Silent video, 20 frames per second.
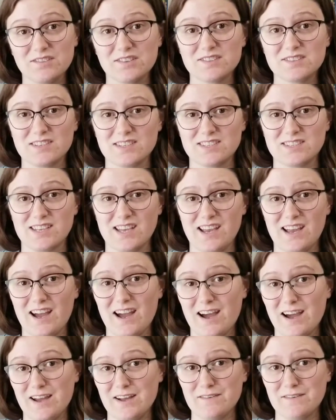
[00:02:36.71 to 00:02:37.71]
because it's like a
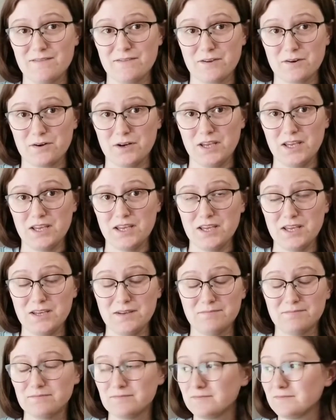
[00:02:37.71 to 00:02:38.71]
high of
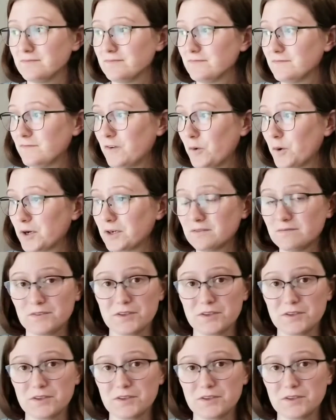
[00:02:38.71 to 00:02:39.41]
34,